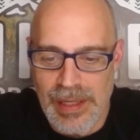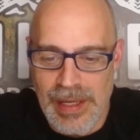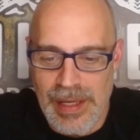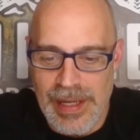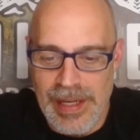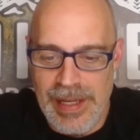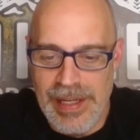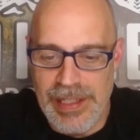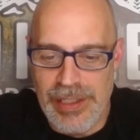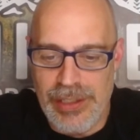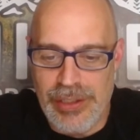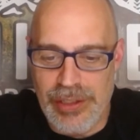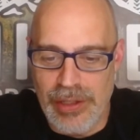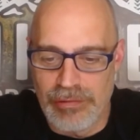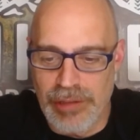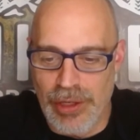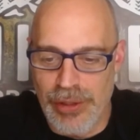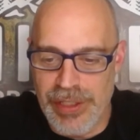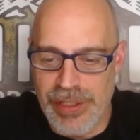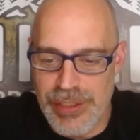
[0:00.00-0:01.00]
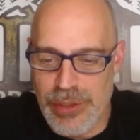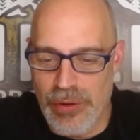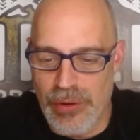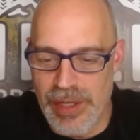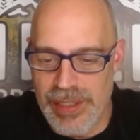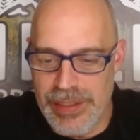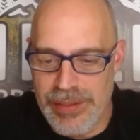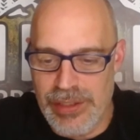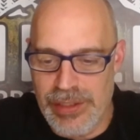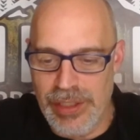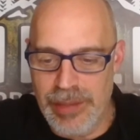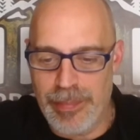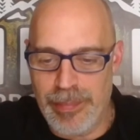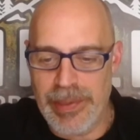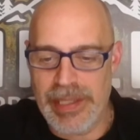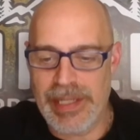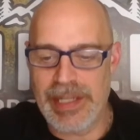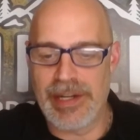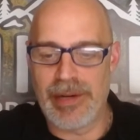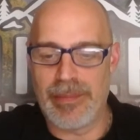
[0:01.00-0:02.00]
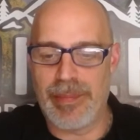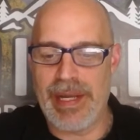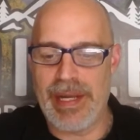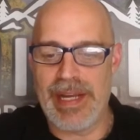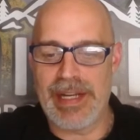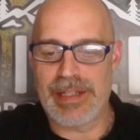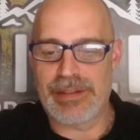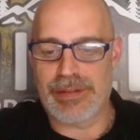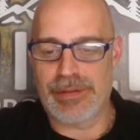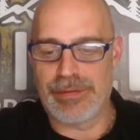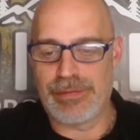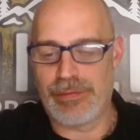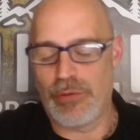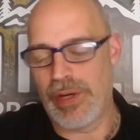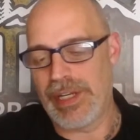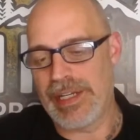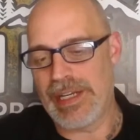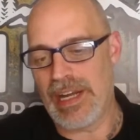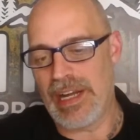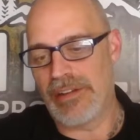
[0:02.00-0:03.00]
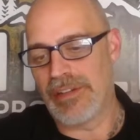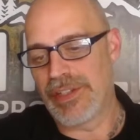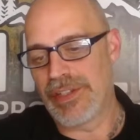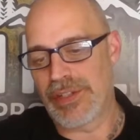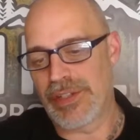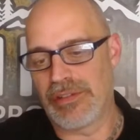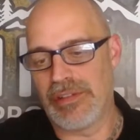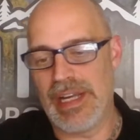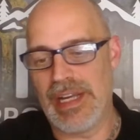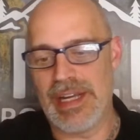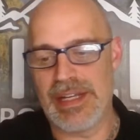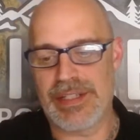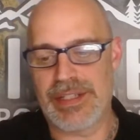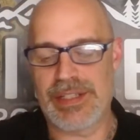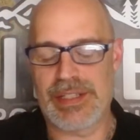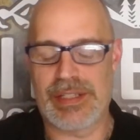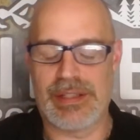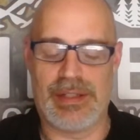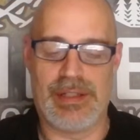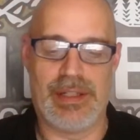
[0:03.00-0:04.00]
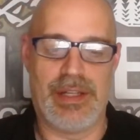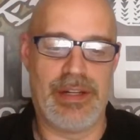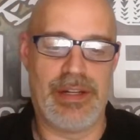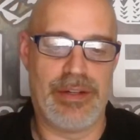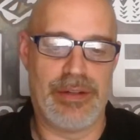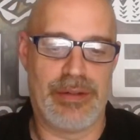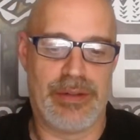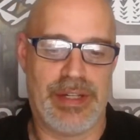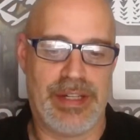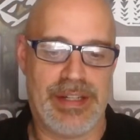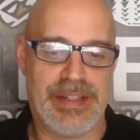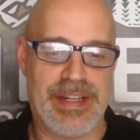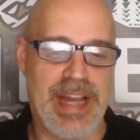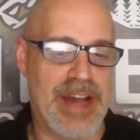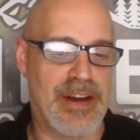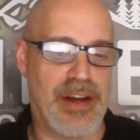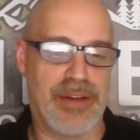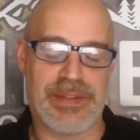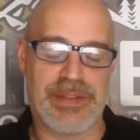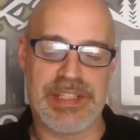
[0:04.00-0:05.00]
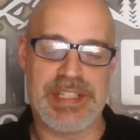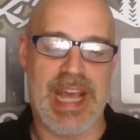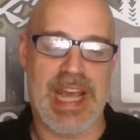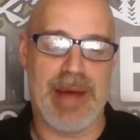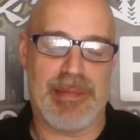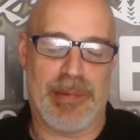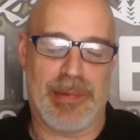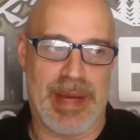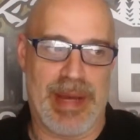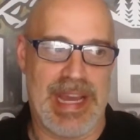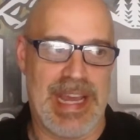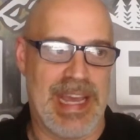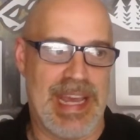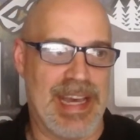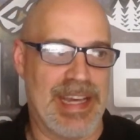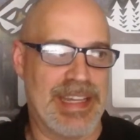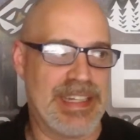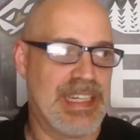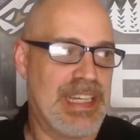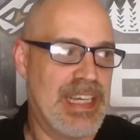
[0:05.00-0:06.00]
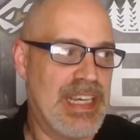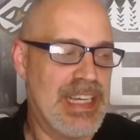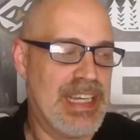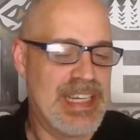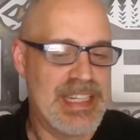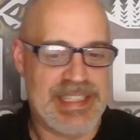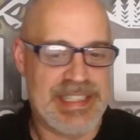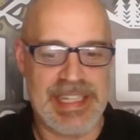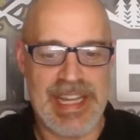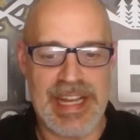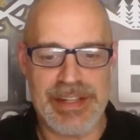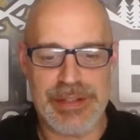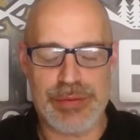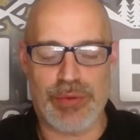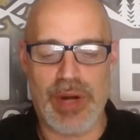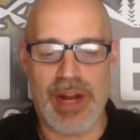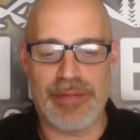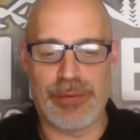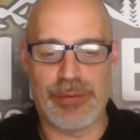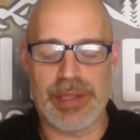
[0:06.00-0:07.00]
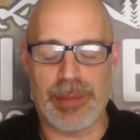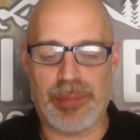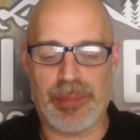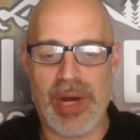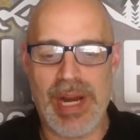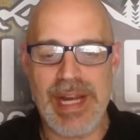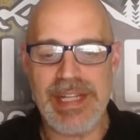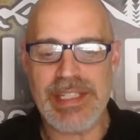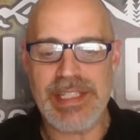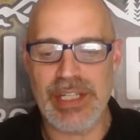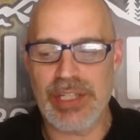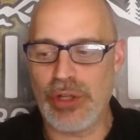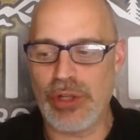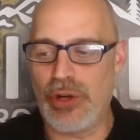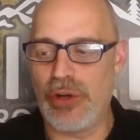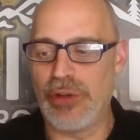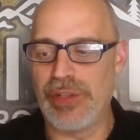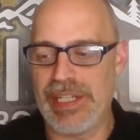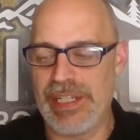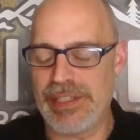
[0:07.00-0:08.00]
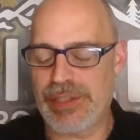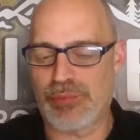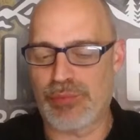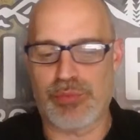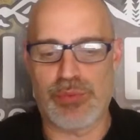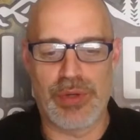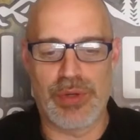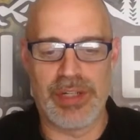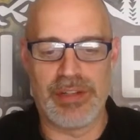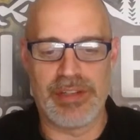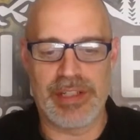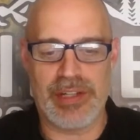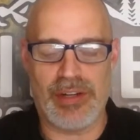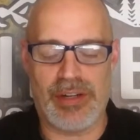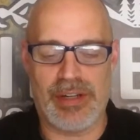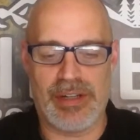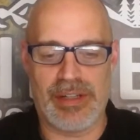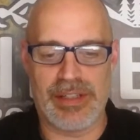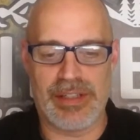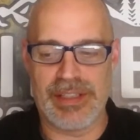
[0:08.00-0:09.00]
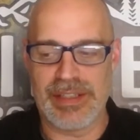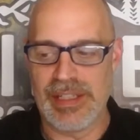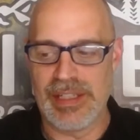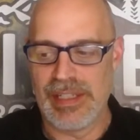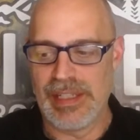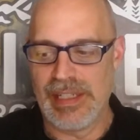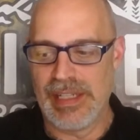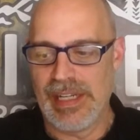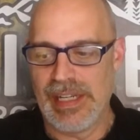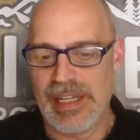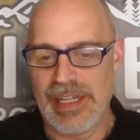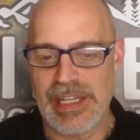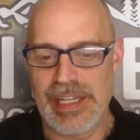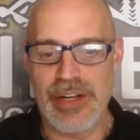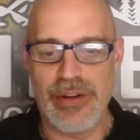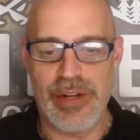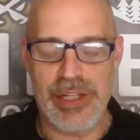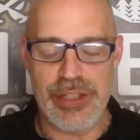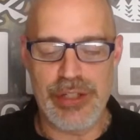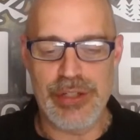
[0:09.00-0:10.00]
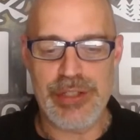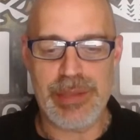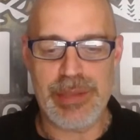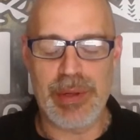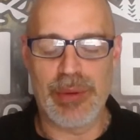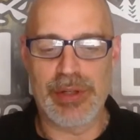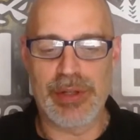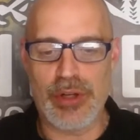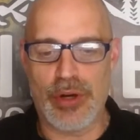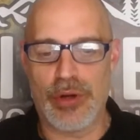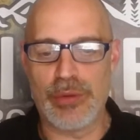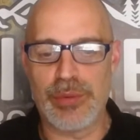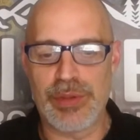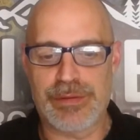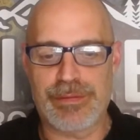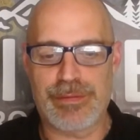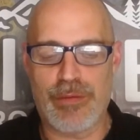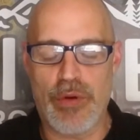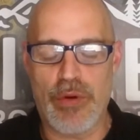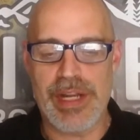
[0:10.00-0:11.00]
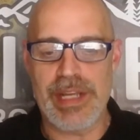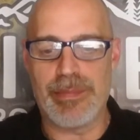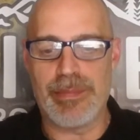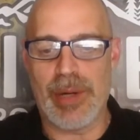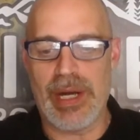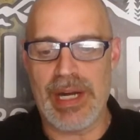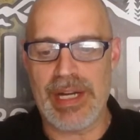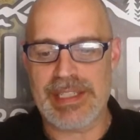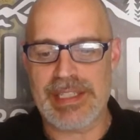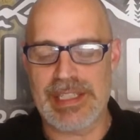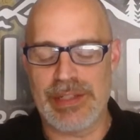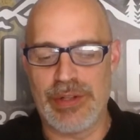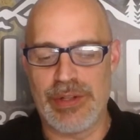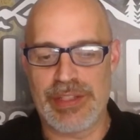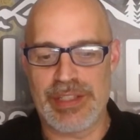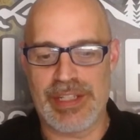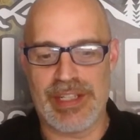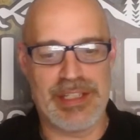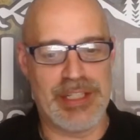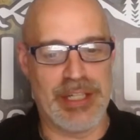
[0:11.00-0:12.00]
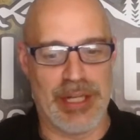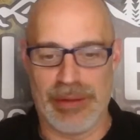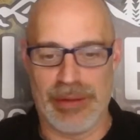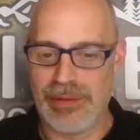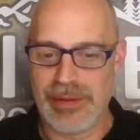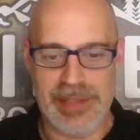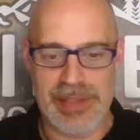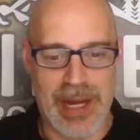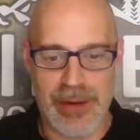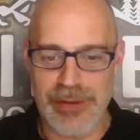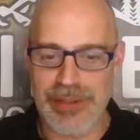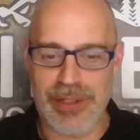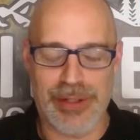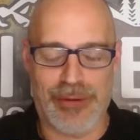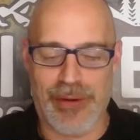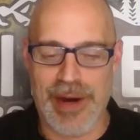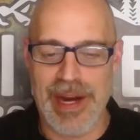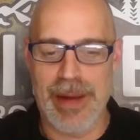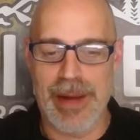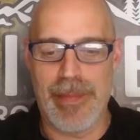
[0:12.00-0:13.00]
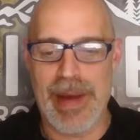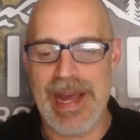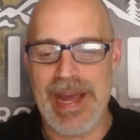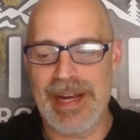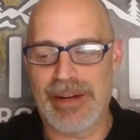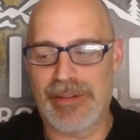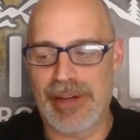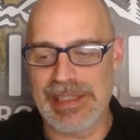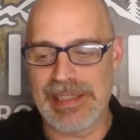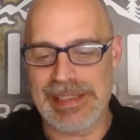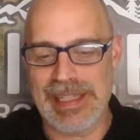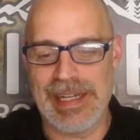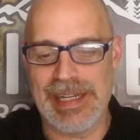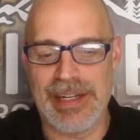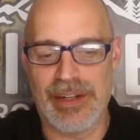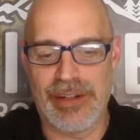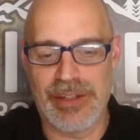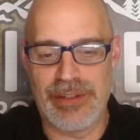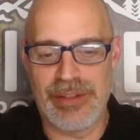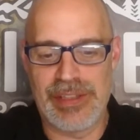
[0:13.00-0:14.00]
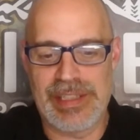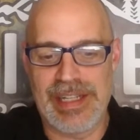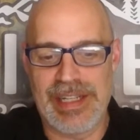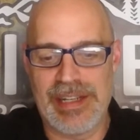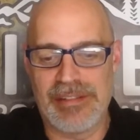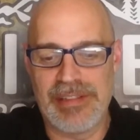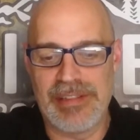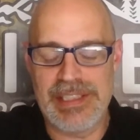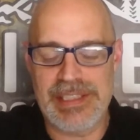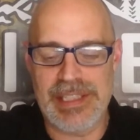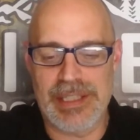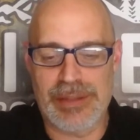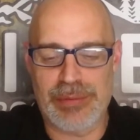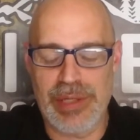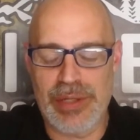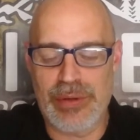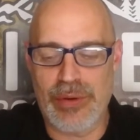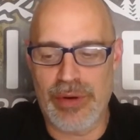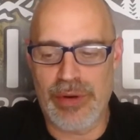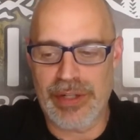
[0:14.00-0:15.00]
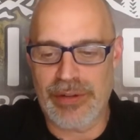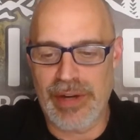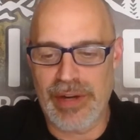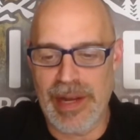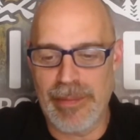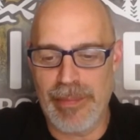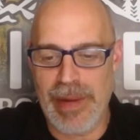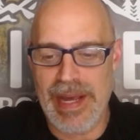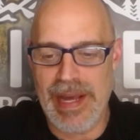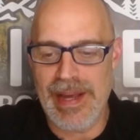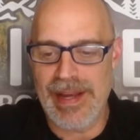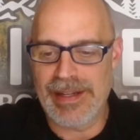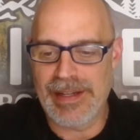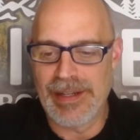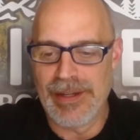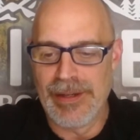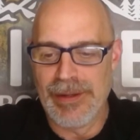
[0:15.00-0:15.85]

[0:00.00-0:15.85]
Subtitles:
any Logan's Coins, good beginner bags for $40 or less. Oh, not off the top of my head. See, that's rough. With the price of gold, it's really hard. You know, it used to be when gold was $40, it was, you know, that was a gram bag right there. You'd get at least a 3/4 gram bag.